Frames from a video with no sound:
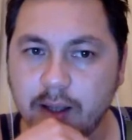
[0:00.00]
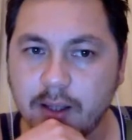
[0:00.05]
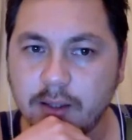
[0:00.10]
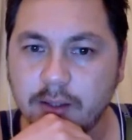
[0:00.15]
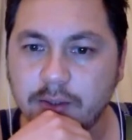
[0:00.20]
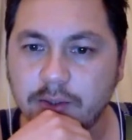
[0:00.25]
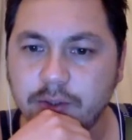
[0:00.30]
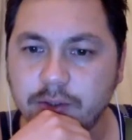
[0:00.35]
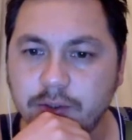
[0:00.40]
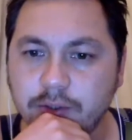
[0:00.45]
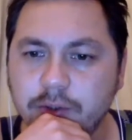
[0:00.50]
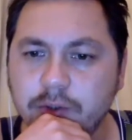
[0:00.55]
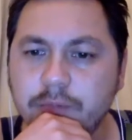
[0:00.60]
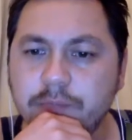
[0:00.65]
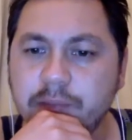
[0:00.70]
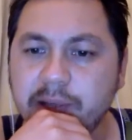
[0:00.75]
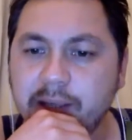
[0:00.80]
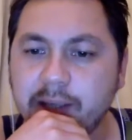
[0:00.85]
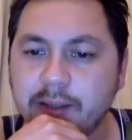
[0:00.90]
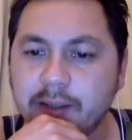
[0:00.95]
You
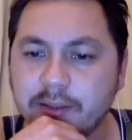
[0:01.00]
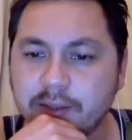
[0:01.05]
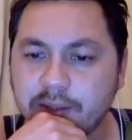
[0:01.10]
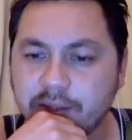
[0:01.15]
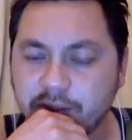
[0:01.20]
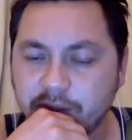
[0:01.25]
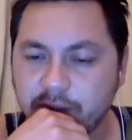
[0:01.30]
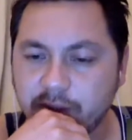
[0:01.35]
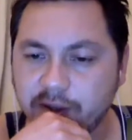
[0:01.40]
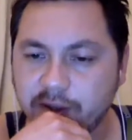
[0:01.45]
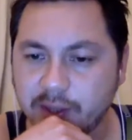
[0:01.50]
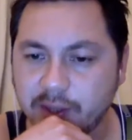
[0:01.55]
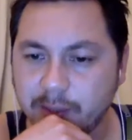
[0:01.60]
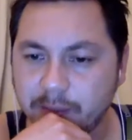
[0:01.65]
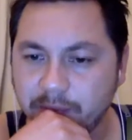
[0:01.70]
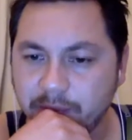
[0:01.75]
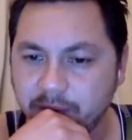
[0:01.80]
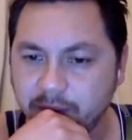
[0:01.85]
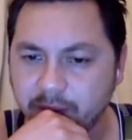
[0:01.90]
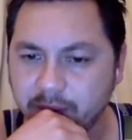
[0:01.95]
begin to see
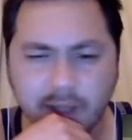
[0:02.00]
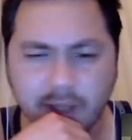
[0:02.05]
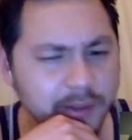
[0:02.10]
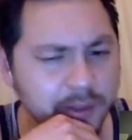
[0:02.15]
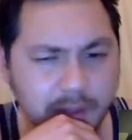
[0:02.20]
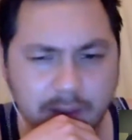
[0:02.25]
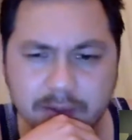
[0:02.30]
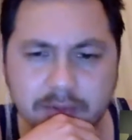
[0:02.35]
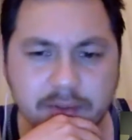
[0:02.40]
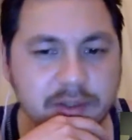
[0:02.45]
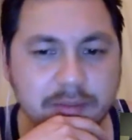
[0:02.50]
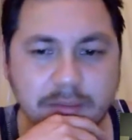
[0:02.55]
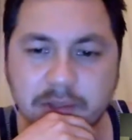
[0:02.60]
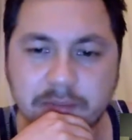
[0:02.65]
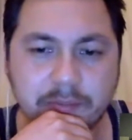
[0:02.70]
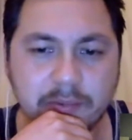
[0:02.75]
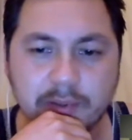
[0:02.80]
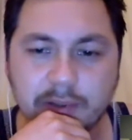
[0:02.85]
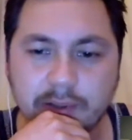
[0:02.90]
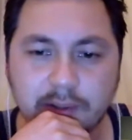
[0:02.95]
something. There don't seem to
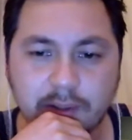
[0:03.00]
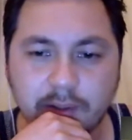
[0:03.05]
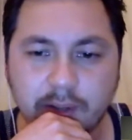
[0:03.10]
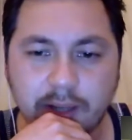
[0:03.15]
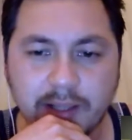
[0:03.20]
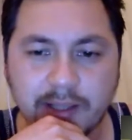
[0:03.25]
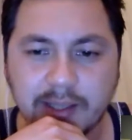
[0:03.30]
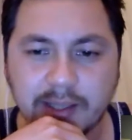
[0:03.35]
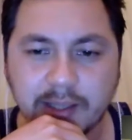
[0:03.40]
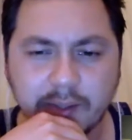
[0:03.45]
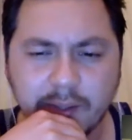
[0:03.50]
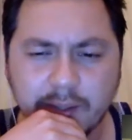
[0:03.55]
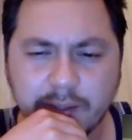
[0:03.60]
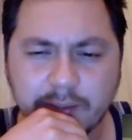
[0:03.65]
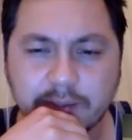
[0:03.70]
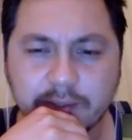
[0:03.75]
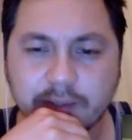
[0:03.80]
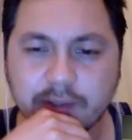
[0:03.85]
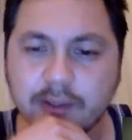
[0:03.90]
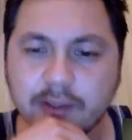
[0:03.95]
be any
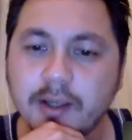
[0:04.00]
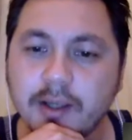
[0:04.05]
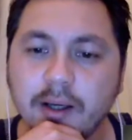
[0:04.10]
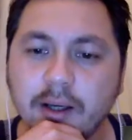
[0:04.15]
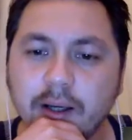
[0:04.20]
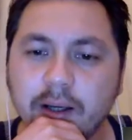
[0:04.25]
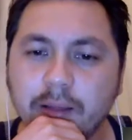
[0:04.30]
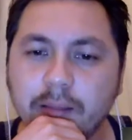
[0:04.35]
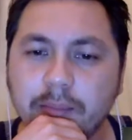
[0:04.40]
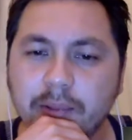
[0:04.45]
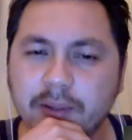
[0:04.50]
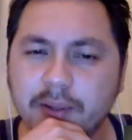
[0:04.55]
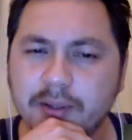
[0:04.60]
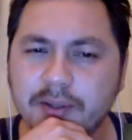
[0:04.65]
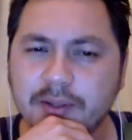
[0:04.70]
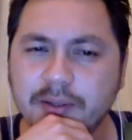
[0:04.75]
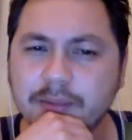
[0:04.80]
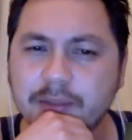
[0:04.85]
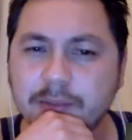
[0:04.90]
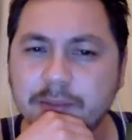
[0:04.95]
lights, but there does
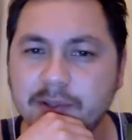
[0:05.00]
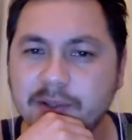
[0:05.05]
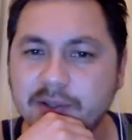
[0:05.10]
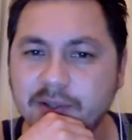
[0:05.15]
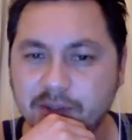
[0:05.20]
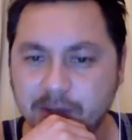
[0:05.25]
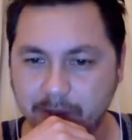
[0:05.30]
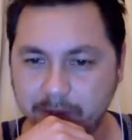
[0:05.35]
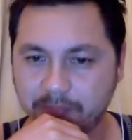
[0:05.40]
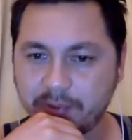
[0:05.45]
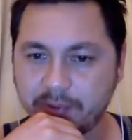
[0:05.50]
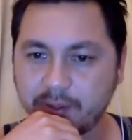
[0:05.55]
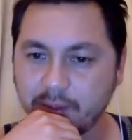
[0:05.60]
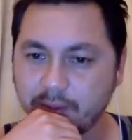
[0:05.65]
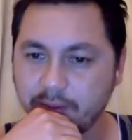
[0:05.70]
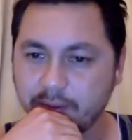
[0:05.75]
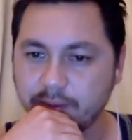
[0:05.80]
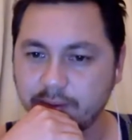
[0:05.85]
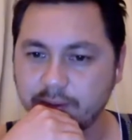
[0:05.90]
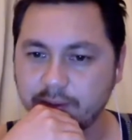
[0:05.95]
seem to be something
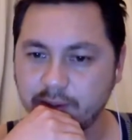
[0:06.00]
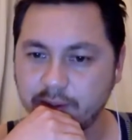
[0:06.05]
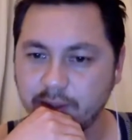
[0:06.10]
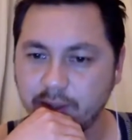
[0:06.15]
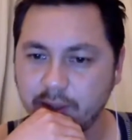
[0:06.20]
that